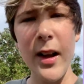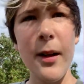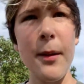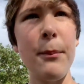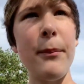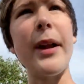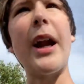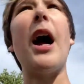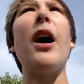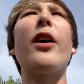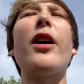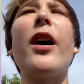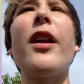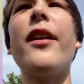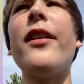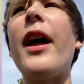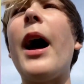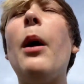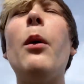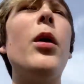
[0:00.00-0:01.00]
but I'll go to
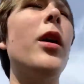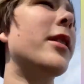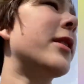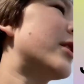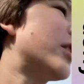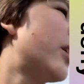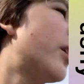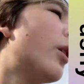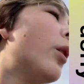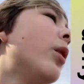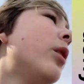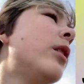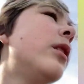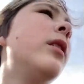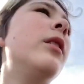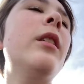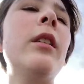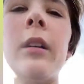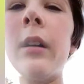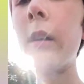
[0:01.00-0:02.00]
that one too.
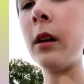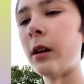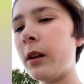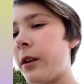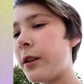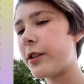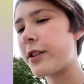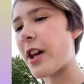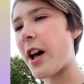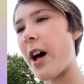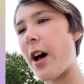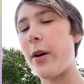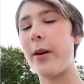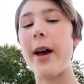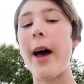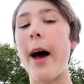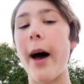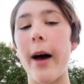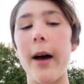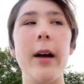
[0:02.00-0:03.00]
So
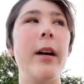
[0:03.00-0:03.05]
yeah,